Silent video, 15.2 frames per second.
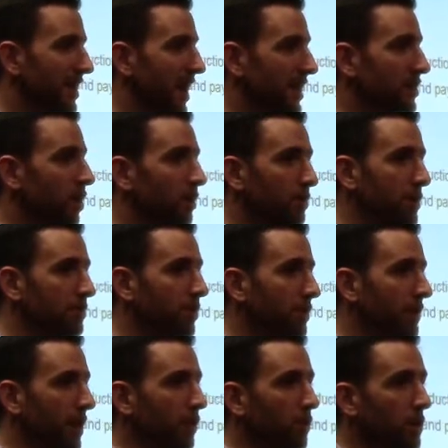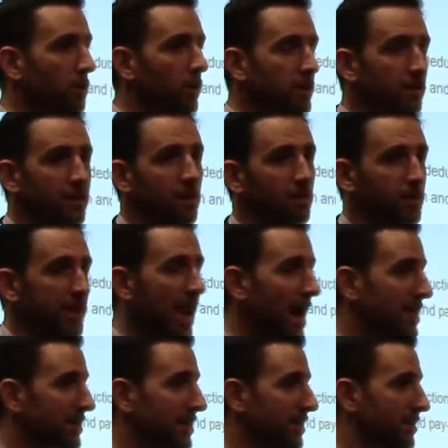and told people that we wouldn't double
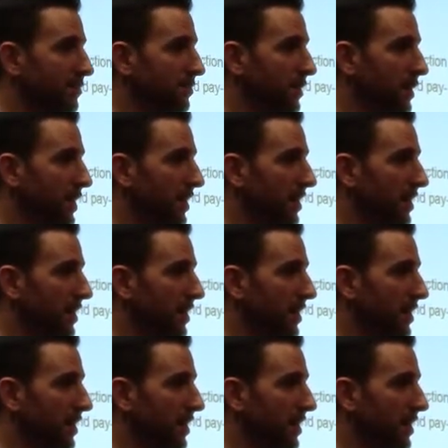tax them,